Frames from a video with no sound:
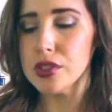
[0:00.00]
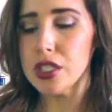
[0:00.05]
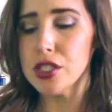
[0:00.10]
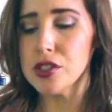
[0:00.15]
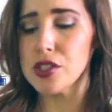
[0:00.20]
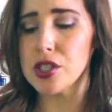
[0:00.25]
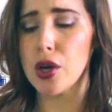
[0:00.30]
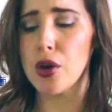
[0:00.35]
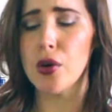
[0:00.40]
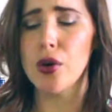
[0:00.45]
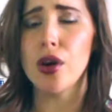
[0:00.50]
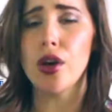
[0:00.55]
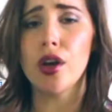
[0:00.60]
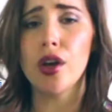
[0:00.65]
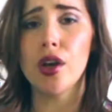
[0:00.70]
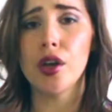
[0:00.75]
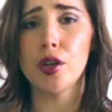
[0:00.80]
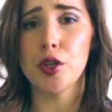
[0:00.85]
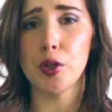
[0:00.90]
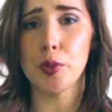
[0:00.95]
So
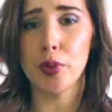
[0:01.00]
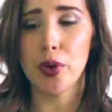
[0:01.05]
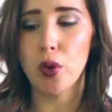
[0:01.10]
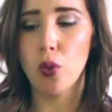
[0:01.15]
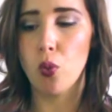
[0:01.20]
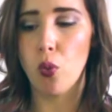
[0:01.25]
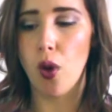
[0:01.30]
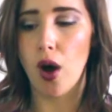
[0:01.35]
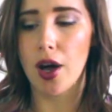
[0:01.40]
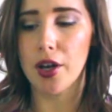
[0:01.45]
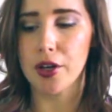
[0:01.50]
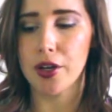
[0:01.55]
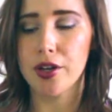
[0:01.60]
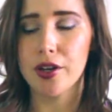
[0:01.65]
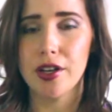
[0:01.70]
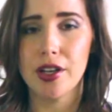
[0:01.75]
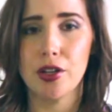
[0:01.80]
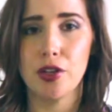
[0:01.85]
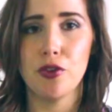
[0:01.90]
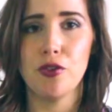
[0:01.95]
you put
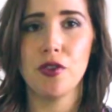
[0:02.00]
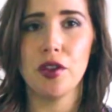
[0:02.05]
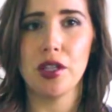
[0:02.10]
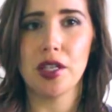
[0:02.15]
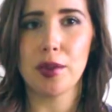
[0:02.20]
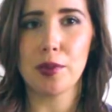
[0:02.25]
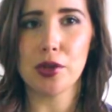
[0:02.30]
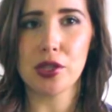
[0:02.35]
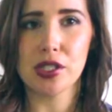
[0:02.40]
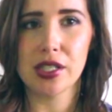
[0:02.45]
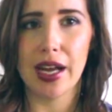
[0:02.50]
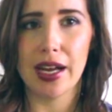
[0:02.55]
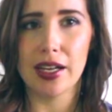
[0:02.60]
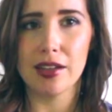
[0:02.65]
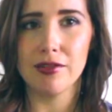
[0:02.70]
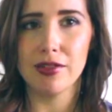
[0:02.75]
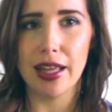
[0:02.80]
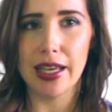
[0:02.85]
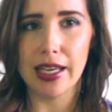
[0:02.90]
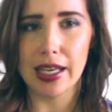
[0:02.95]
water and you fill it up. There's kind
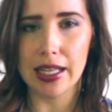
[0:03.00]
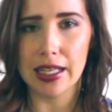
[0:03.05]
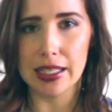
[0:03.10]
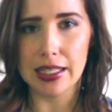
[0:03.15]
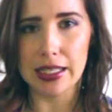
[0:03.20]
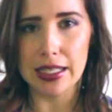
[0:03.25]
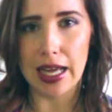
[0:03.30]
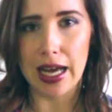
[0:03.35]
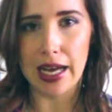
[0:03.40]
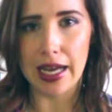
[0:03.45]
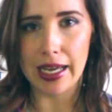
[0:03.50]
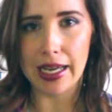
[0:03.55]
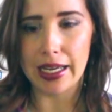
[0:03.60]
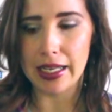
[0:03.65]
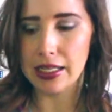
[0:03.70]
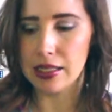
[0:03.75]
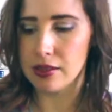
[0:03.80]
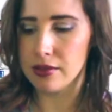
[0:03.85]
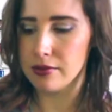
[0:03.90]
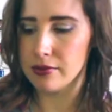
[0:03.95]
of like a
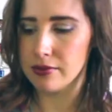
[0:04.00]
line